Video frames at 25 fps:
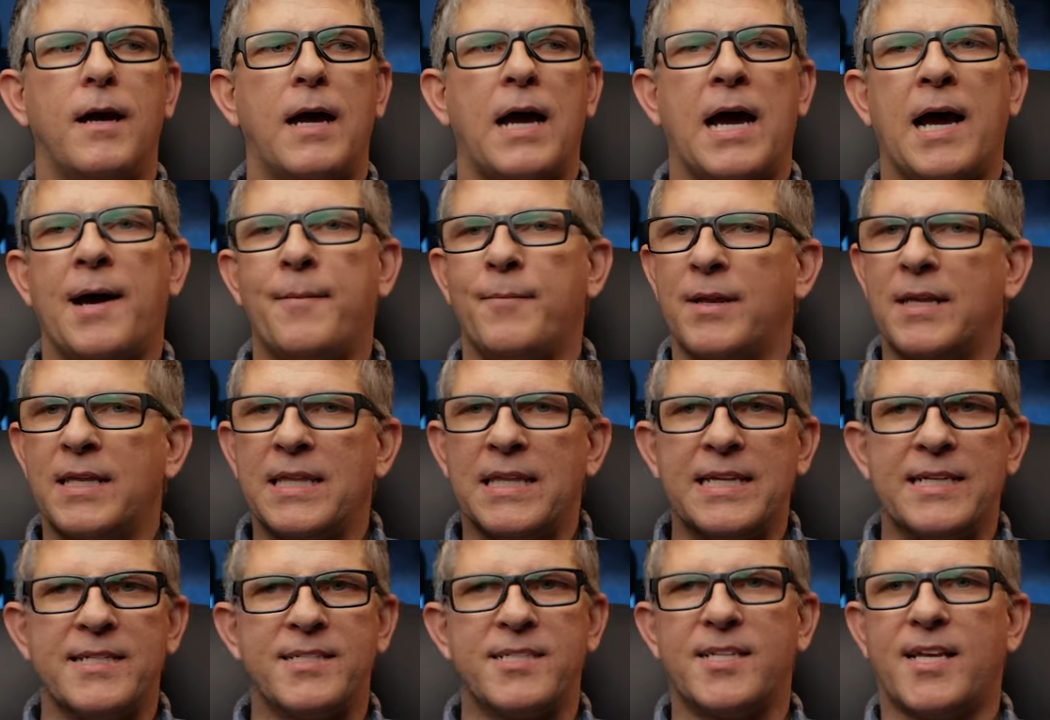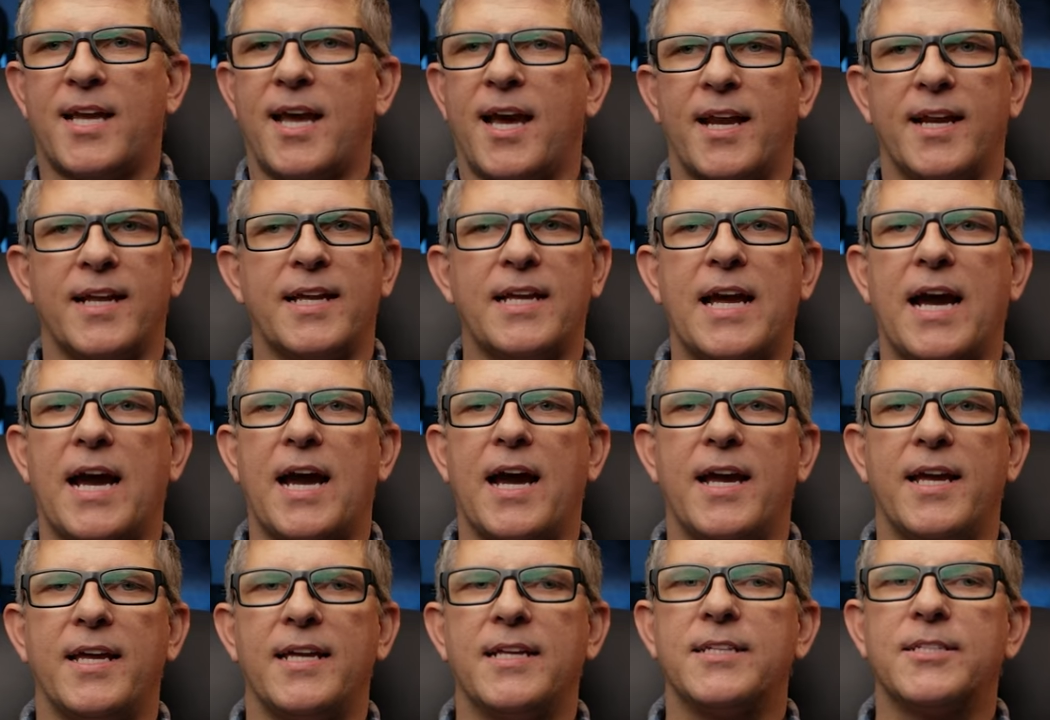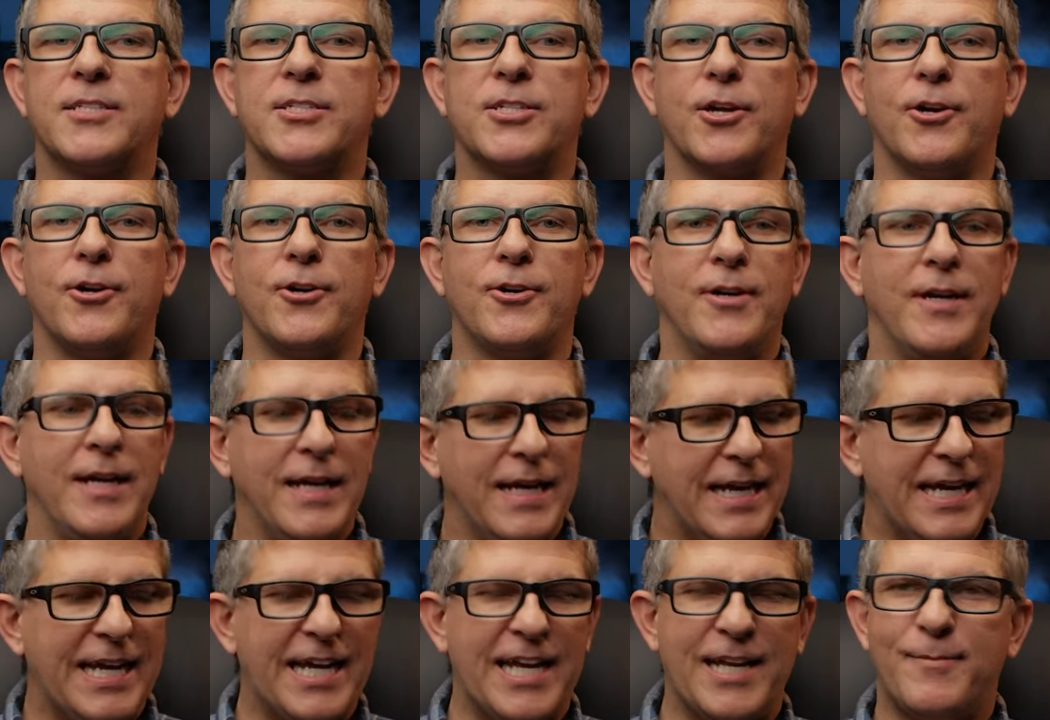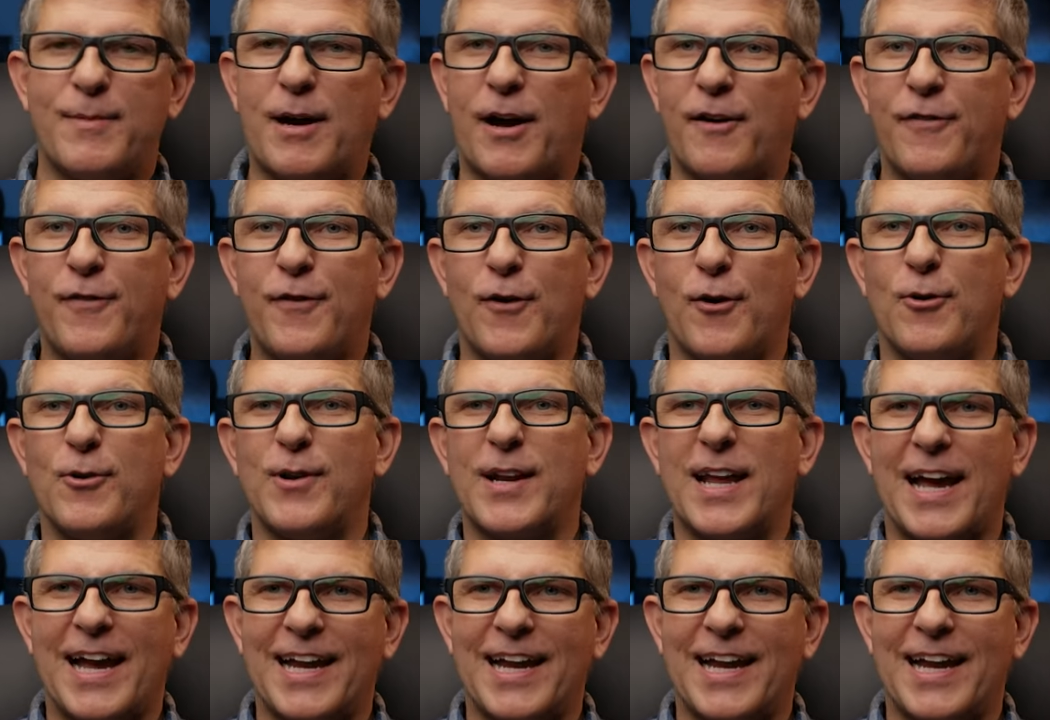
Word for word: I'm a list kind of guy. And so in my phone,